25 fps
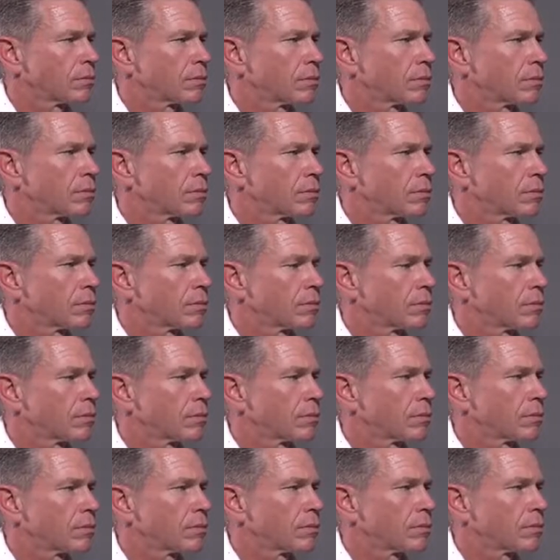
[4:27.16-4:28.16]

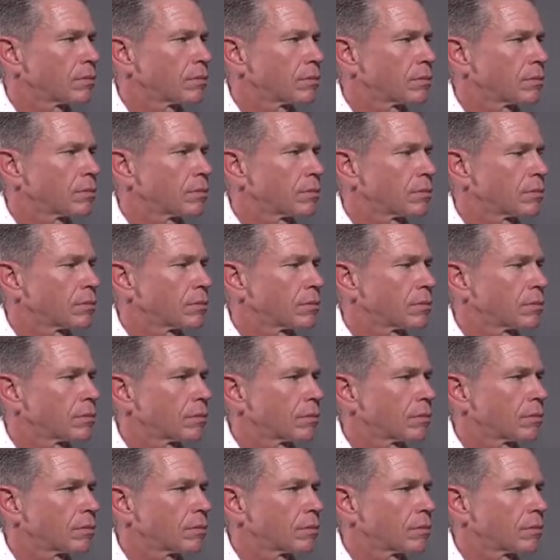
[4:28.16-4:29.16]

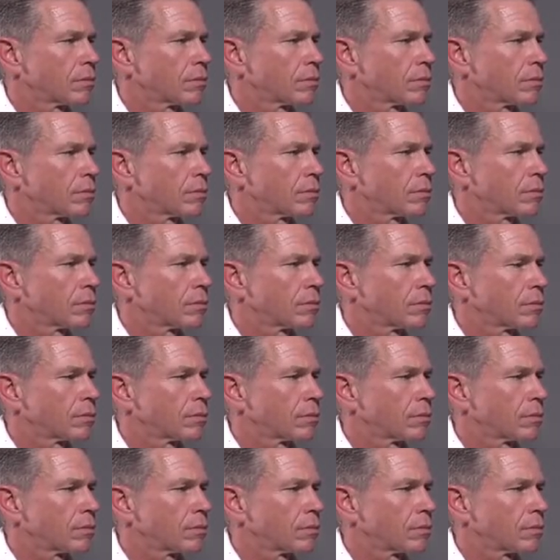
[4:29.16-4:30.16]

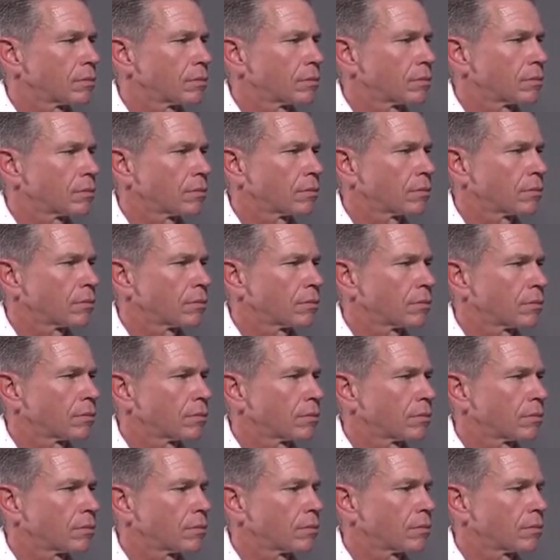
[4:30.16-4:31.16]
[no speech]